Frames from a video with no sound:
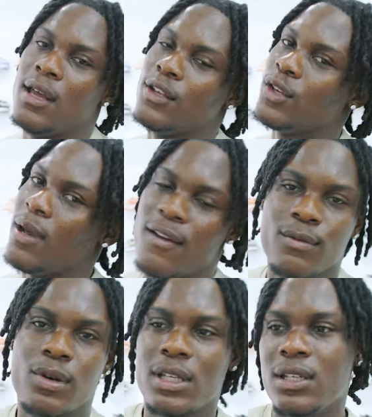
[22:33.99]
So
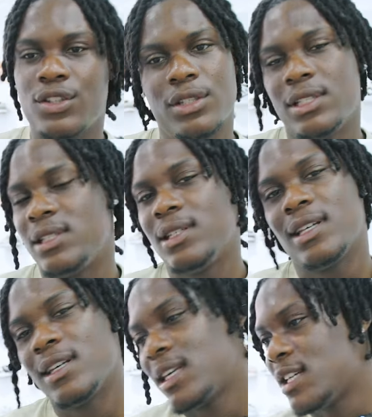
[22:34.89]
everybody just
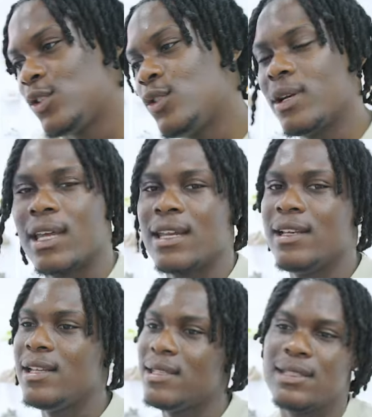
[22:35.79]
get stuck
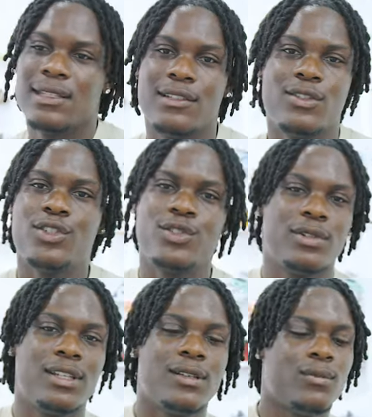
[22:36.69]
in, listen,
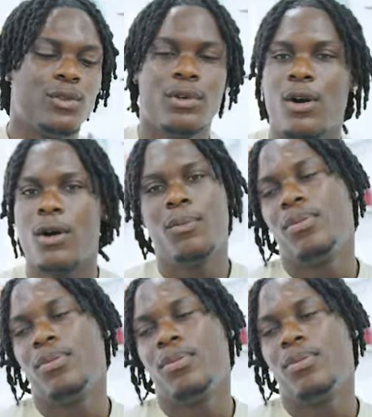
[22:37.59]
stream, do it up.